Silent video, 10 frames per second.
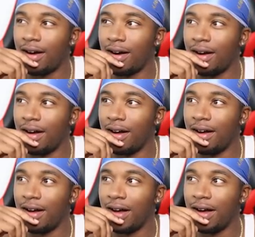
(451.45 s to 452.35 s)
So tell
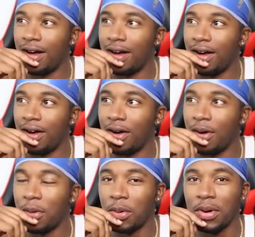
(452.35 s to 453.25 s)
them.
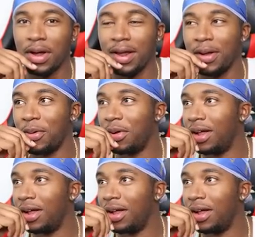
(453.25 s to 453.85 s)
You respect your